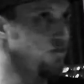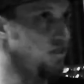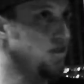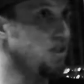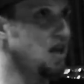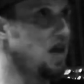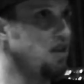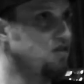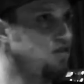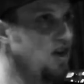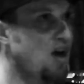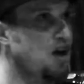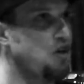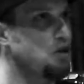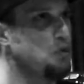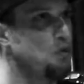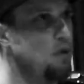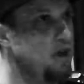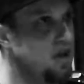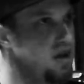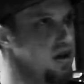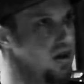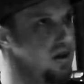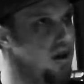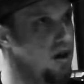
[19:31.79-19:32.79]
and that's how you
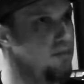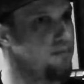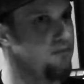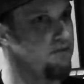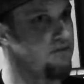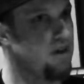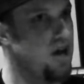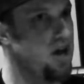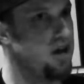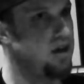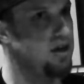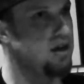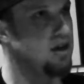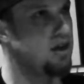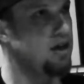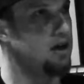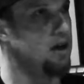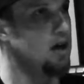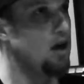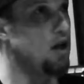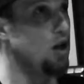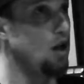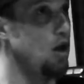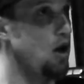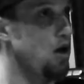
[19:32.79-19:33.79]
ended up finding
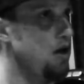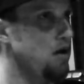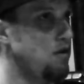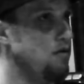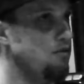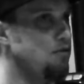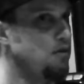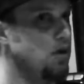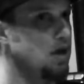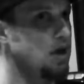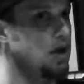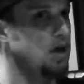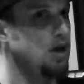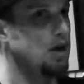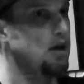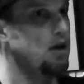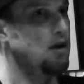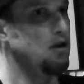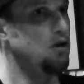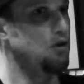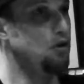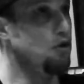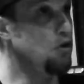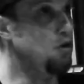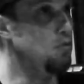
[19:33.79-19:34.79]
a lot of
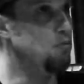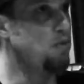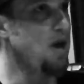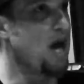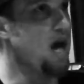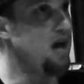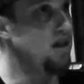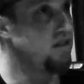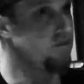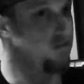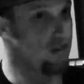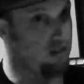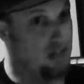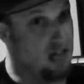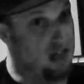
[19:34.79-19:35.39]
new bands, and